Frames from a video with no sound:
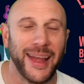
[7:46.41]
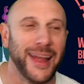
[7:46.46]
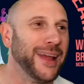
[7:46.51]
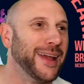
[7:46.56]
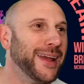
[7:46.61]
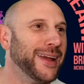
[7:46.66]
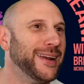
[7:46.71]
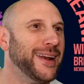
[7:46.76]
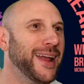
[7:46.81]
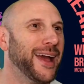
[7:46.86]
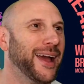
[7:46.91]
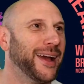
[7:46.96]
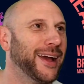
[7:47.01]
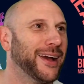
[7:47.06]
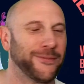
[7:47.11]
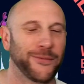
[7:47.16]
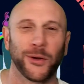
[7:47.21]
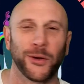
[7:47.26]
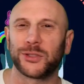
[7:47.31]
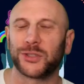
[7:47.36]
in
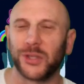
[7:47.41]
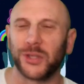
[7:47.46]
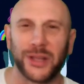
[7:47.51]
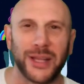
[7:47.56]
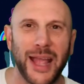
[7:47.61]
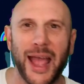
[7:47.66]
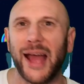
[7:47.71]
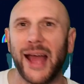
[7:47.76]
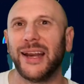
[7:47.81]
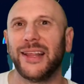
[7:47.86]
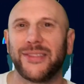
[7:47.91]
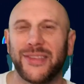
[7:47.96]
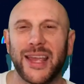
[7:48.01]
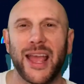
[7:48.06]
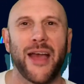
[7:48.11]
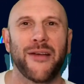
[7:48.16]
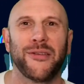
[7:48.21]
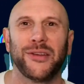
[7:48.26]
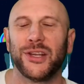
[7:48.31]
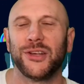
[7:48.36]
uh, virtually anything
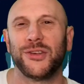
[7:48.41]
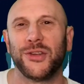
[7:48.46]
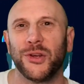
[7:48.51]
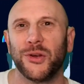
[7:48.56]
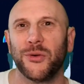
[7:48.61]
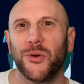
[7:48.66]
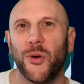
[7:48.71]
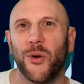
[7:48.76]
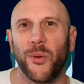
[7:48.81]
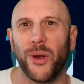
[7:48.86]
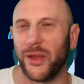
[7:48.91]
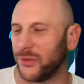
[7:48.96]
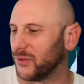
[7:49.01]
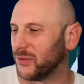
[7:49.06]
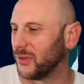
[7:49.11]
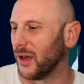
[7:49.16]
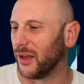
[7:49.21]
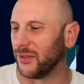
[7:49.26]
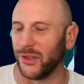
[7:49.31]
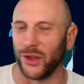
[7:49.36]
having to do
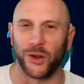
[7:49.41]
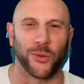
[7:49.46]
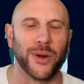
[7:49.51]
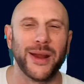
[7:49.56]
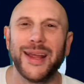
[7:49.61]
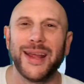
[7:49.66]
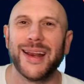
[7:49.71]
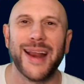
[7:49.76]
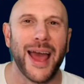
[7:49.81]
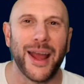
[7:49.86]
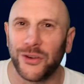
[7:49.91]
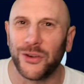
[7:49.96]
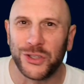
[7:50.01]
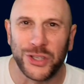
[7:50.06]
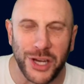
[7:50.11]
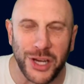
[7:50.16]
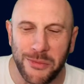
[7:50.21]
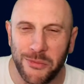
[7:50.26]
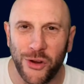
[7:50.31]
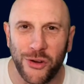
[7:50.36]
with uh, the green
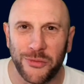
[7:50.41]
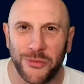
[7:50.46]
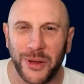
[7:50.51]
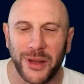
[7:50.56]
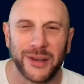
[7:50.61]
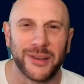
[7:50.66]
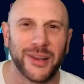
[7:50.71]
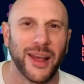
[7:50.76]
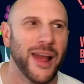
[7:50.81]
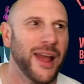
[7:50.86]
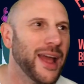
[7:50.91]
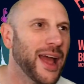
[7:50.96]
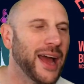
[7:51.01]
energy movement,